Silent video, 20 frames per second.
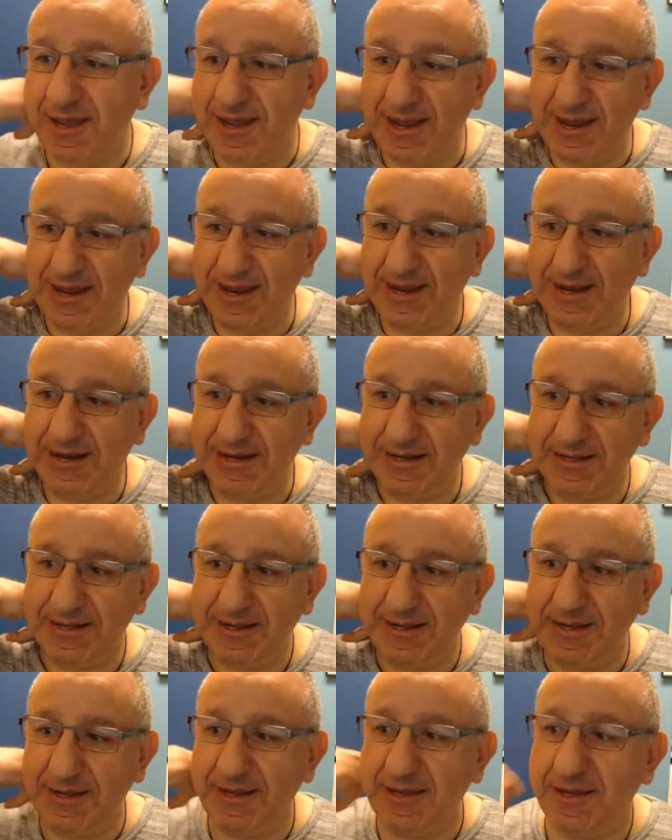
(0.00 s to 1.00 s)
and
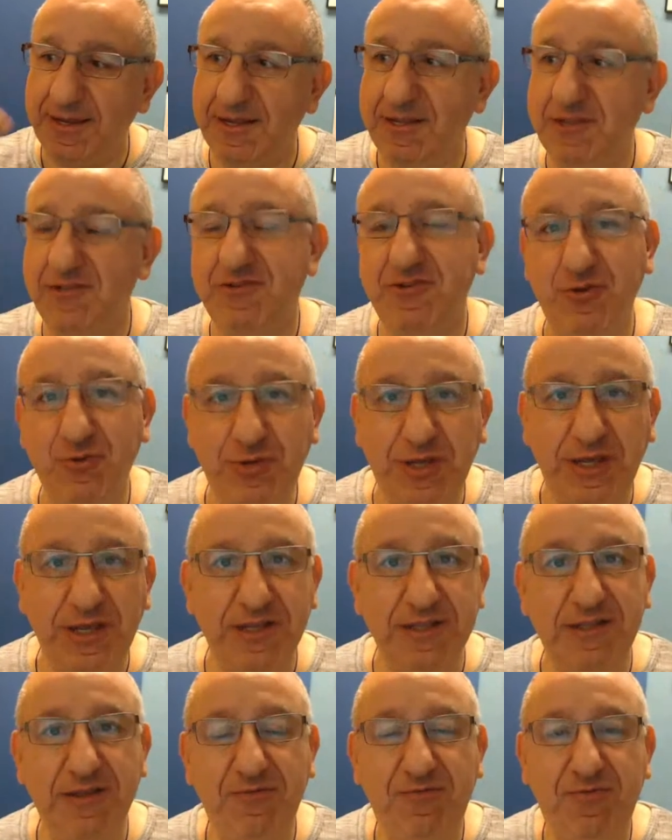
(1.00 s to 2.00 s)
it's
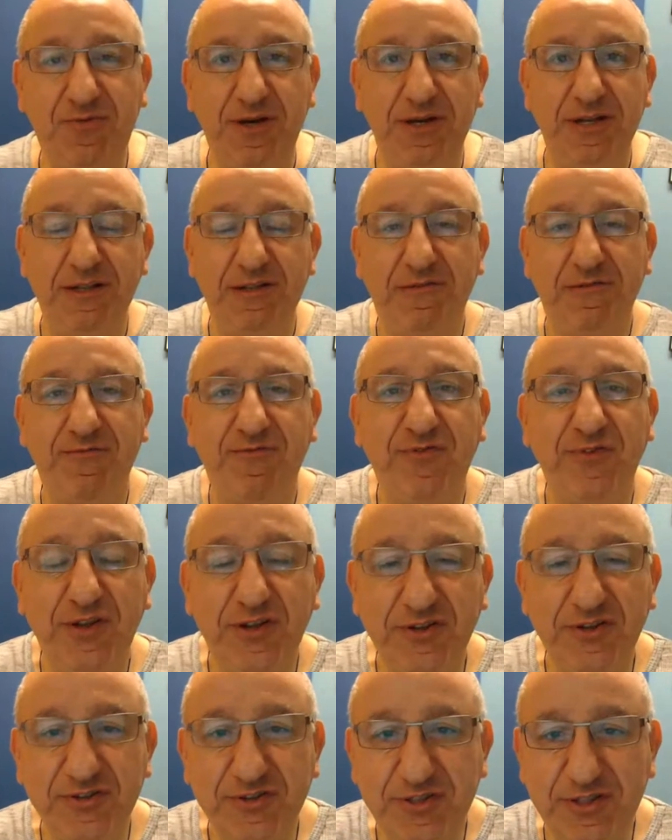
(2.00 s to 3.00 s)
looking different. It
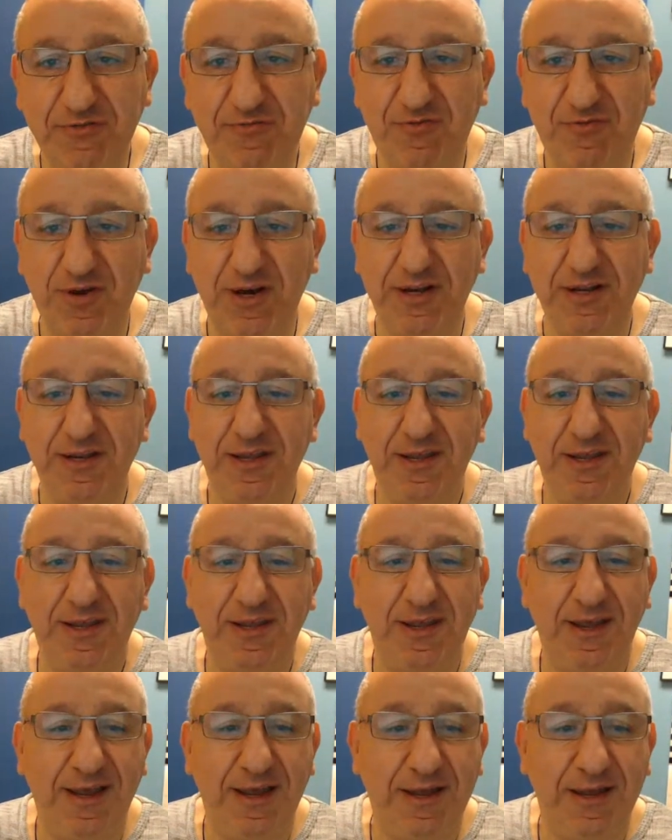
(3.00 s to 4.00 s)
feels different.
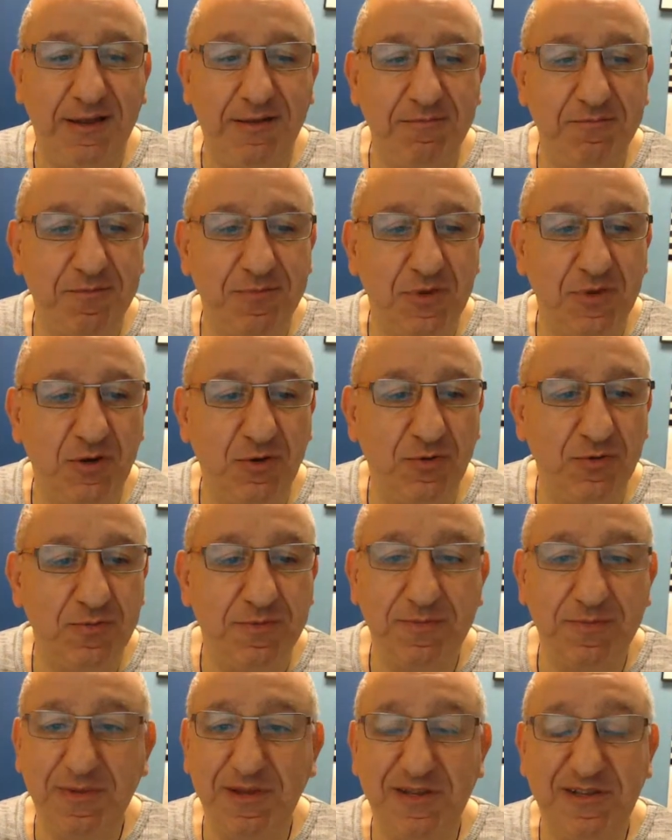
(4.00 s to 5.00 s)
Um, you know,
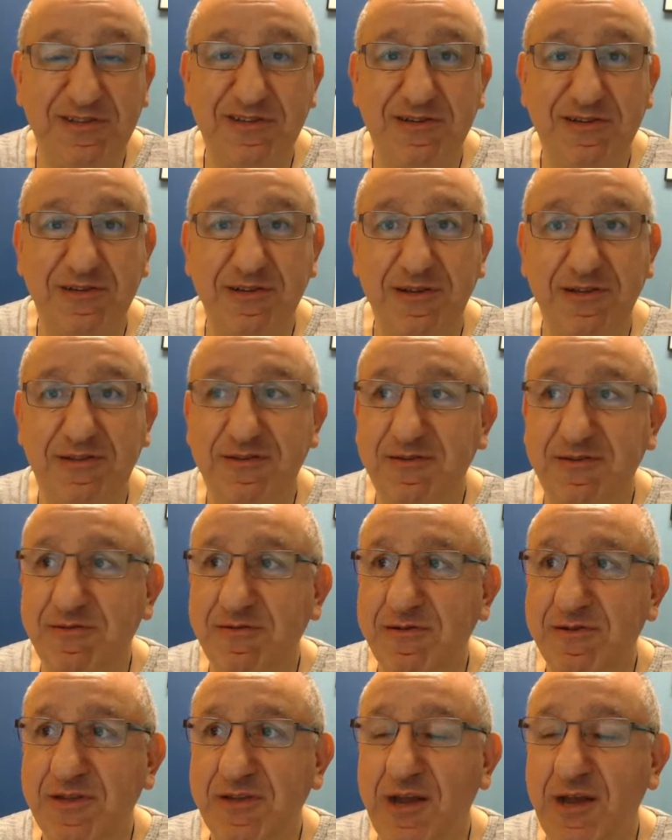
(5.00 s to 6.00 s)
it's it's
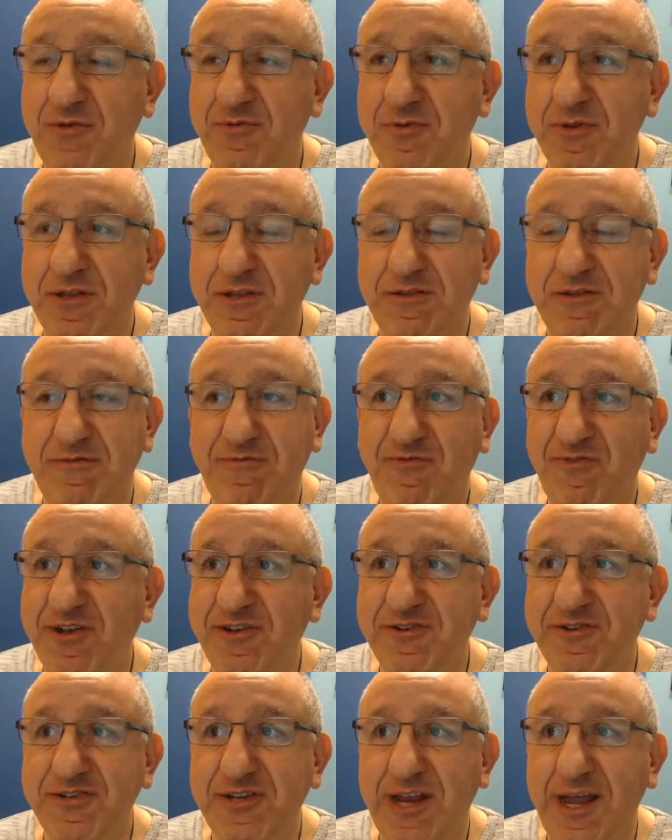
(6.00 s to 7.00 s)
sound. It
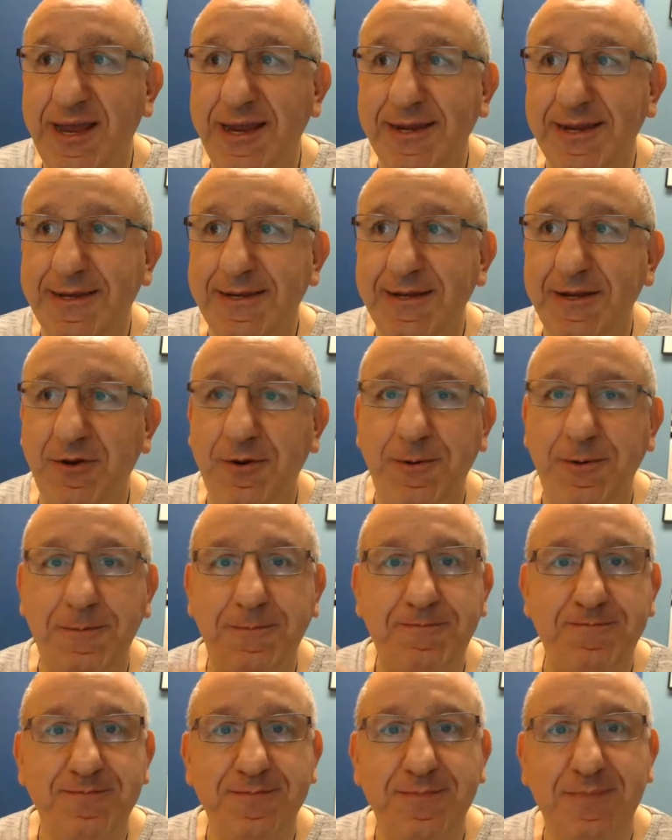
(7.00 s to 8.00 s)
feels like you know